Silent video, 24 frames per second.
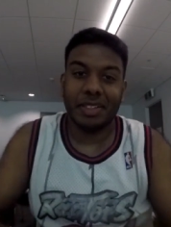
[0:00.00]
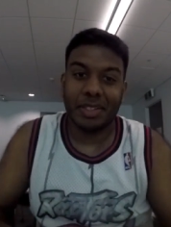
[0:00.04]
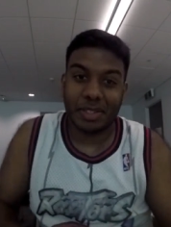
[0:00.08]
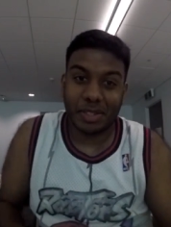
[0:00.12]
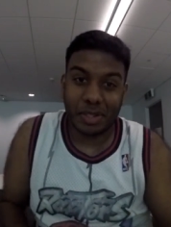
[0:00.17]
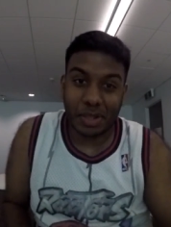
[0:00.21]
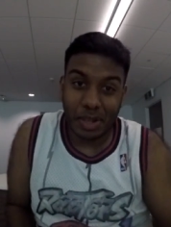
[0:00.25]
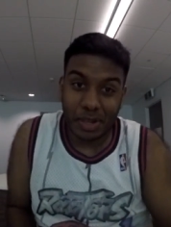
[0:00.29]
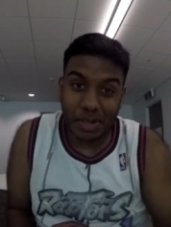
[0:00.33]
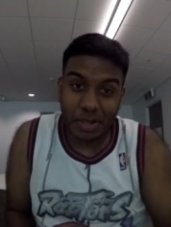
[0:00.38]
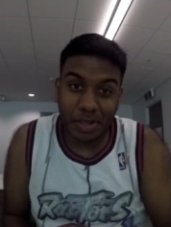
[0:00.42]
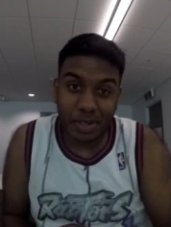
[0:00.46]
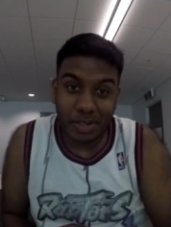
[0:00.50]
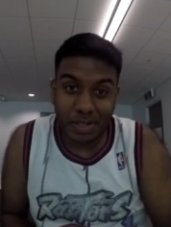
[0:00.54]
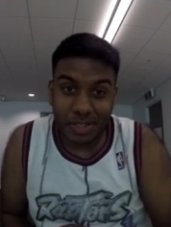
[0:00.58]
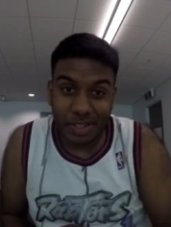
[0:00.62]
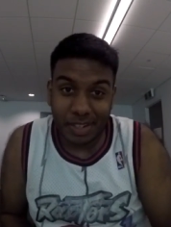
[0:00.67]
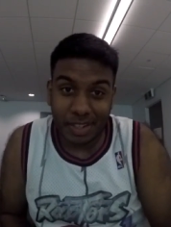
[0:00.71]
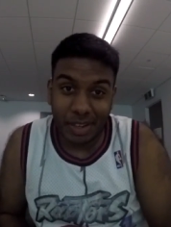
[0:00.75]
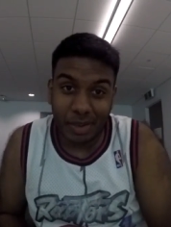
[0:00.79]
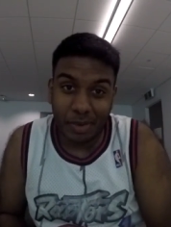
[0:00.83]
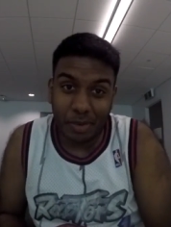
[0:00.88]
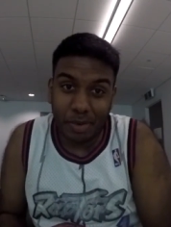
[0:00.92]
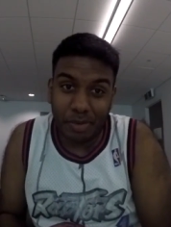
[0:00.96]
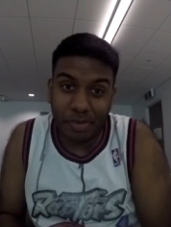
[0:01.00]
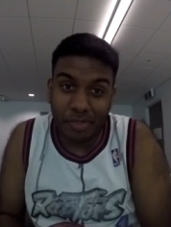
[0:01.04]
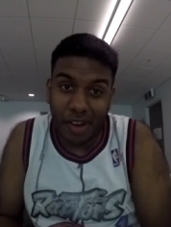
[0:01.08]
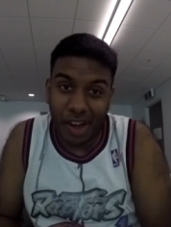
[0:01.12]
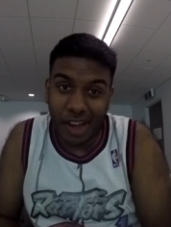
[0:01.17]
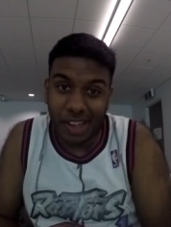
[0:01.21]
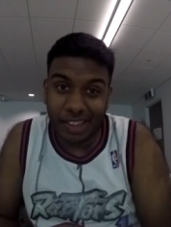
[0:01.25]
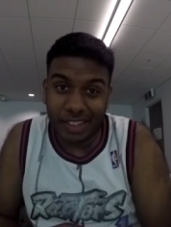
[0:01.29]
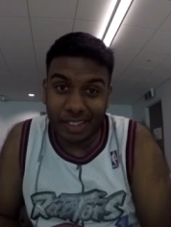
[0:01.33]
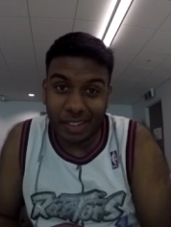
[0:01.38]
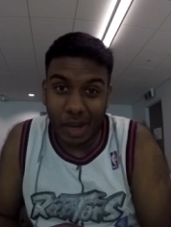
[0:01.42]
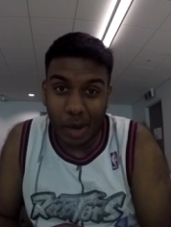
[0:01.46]
So as you can see, we
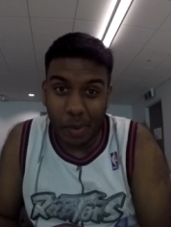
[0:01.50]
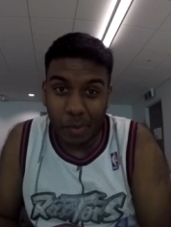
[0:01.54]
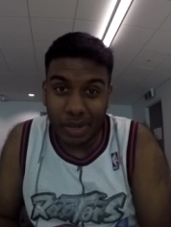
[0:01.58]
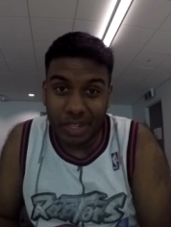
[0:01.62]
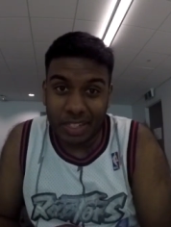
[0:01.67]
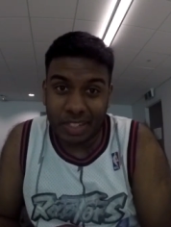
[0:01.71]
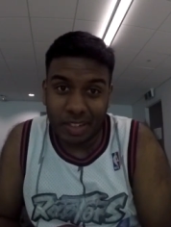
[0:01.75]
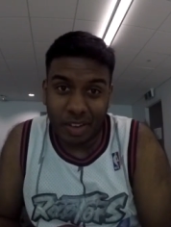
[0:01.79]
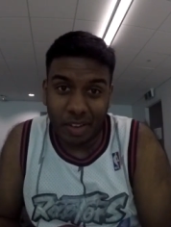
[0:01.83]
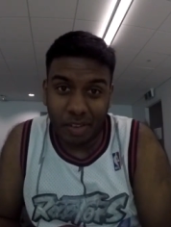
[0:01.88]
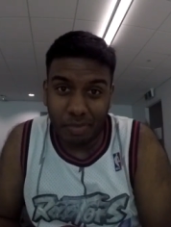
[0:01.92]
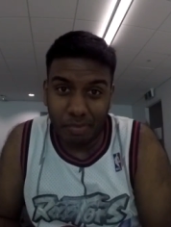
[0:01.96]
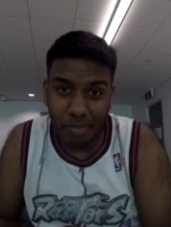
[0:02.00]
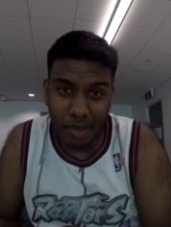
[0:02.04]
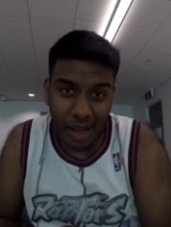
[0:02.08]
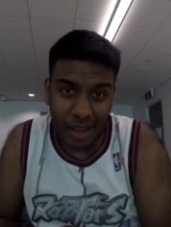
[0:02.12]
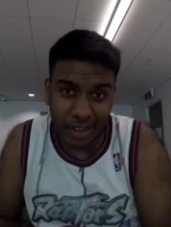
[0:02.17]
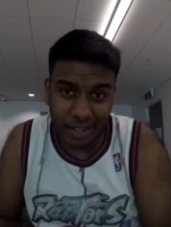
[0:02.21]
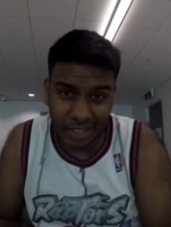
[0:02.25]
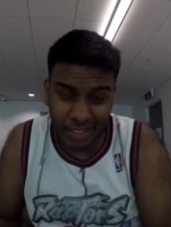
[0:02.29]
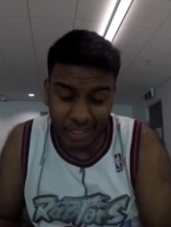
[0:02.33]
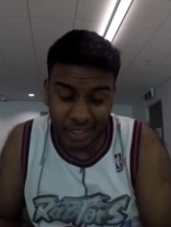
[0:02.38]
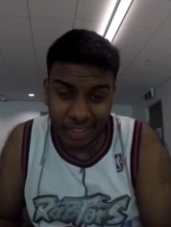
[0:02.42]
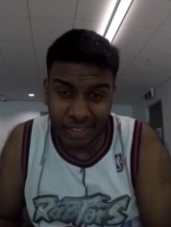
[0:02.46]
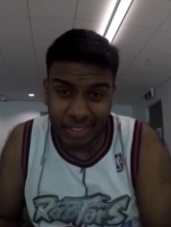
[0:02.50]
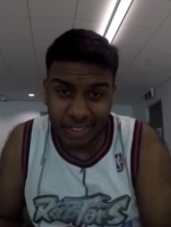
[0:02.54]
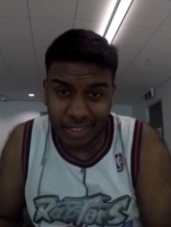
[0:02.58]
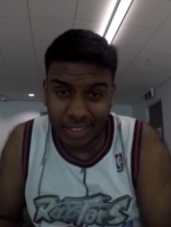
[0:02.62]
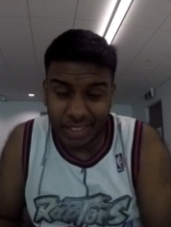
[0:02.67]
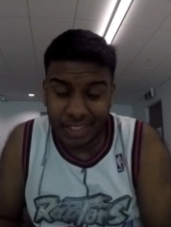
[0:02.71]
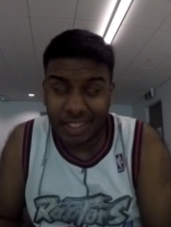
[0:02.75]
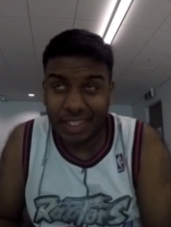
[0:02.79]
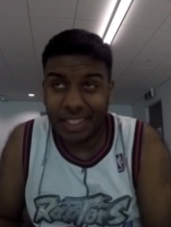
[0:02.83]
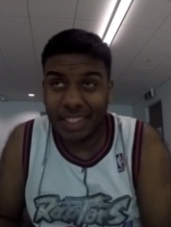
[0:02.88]
finally got myself back in